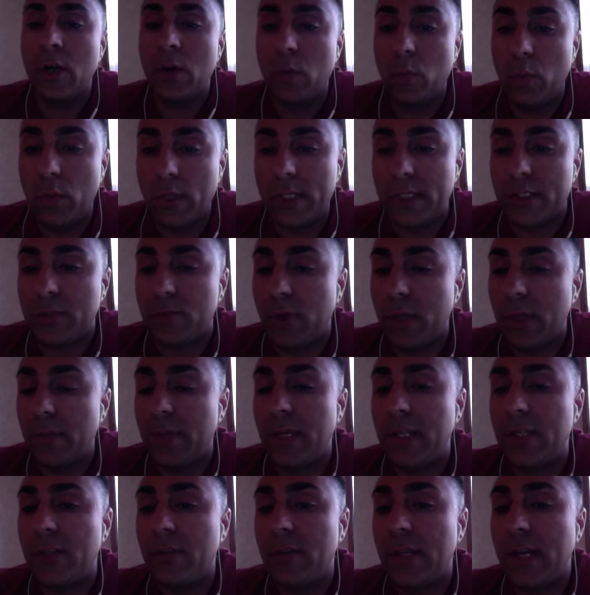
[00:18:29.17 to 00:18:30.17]
What does
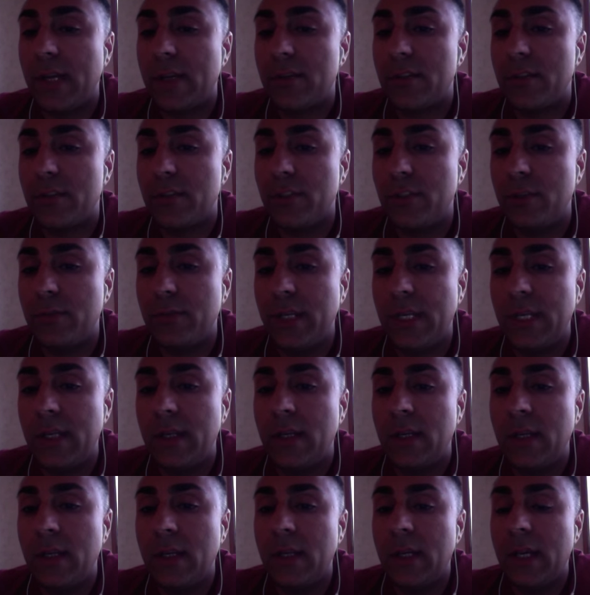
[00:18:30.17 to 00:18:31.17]
REBA 2002
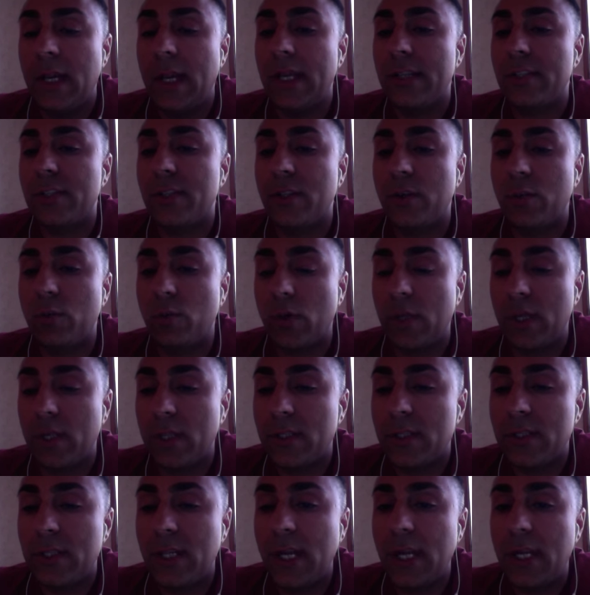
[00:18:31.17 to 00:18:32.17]
mean? It's the Real
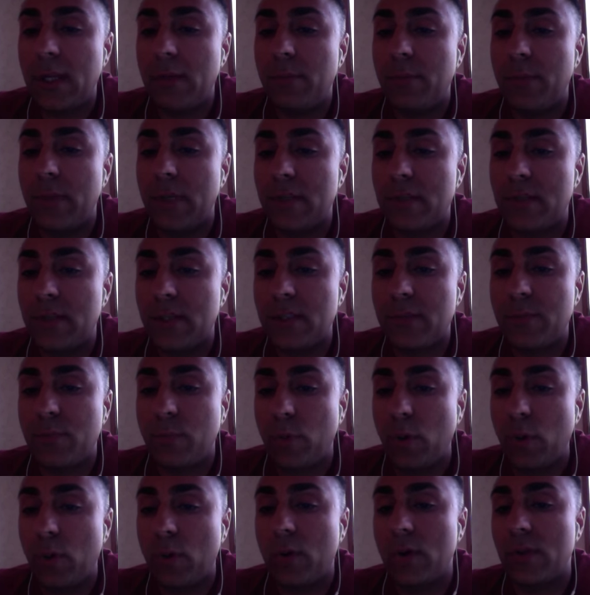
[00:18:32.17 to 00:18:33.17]
Estate Business
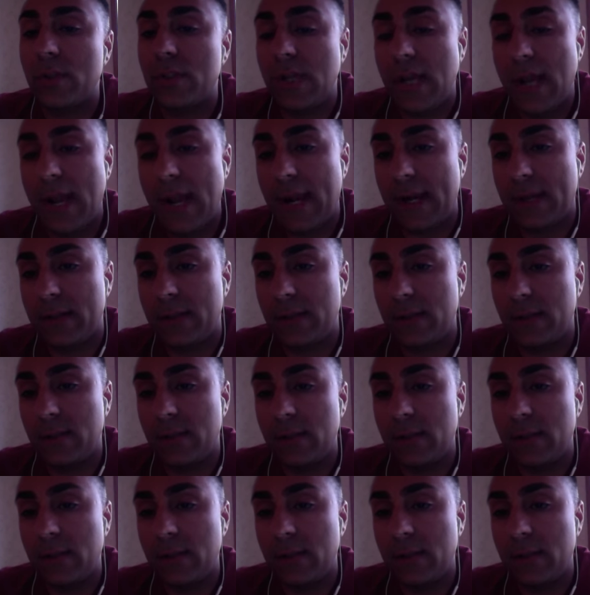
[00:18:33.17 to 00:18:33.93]
Brokers Act.